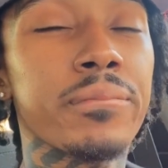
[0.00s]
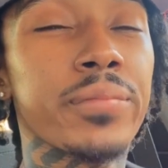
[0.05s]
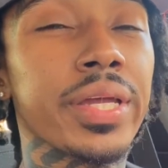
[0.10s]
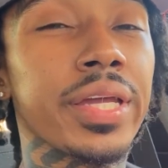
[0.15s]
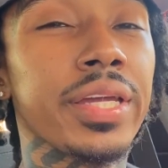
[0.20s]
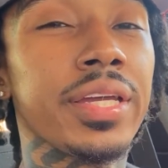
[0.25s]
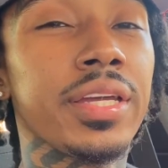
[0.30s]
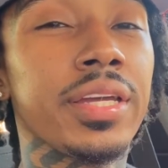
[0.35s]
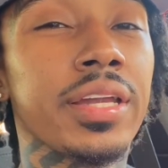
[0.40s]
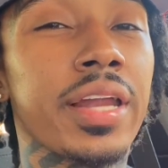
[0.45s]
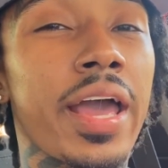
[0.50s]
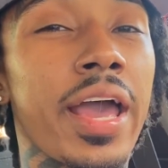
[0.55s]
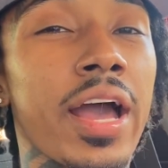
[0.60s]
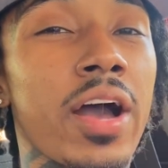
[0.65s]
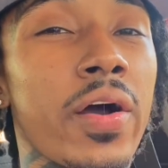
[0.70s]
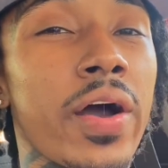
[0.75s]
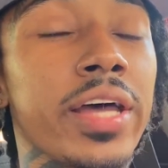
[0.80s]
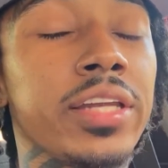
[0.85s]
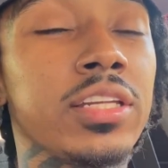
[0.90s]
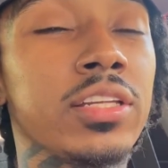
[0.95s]
and how
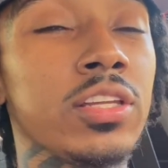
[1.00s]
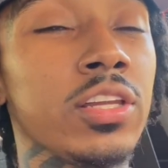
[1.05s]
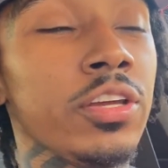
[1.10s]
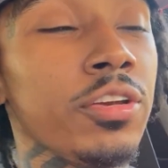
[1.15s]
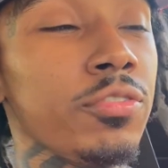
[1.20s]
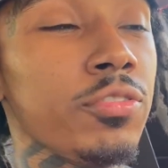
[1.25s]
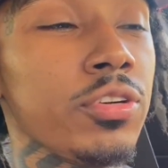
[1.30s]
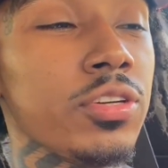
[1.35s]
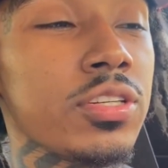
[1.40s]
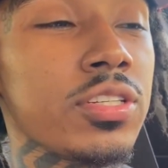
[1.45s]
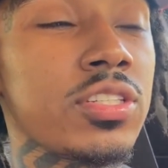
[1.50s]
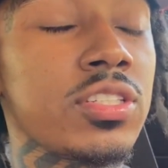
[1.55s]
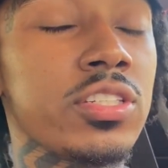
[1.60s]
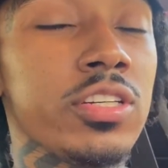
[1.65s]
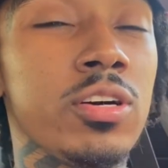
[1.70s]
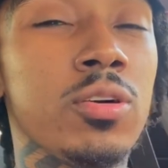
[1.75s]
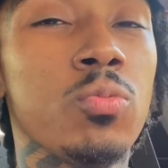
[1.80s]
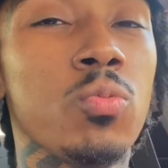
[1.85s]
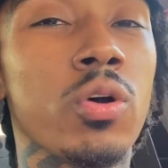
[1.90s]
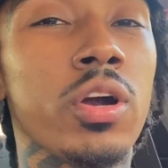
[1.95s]
I delivered
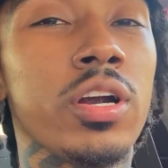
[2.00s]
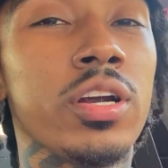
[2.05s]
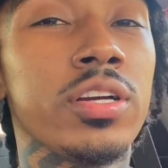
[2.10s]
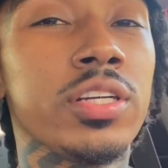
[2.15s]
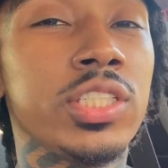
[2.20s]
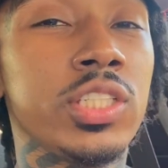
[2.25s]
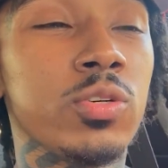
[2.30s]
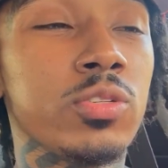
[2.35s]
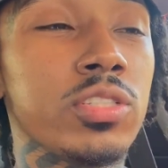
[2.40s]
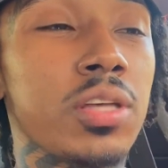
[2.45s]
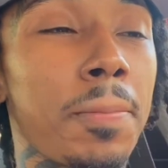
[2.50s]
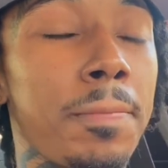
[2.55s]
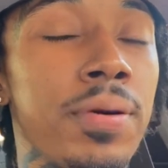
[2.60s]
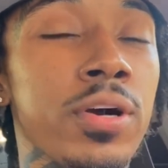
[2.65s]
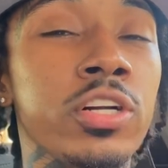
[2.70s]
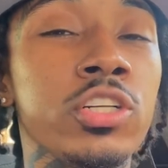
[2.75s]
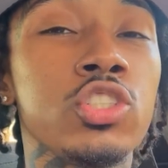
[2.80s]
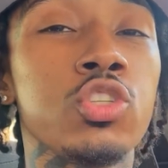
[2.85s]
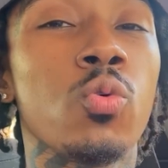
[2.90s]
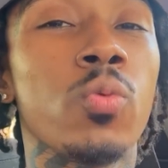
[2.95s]
some words. It was a
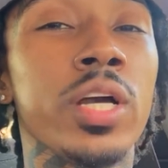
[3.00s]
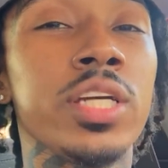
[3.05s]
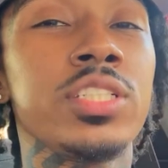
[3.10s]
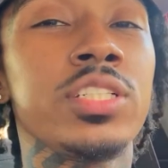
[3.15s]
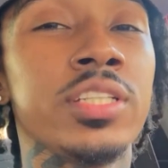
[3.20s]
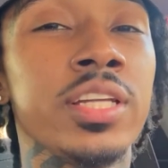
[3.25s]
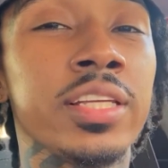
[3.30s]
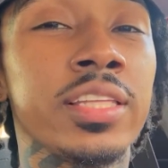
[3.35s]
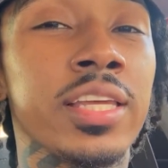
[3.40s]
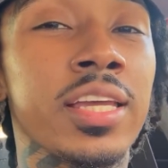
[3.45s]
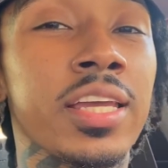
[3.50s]
punctuation at the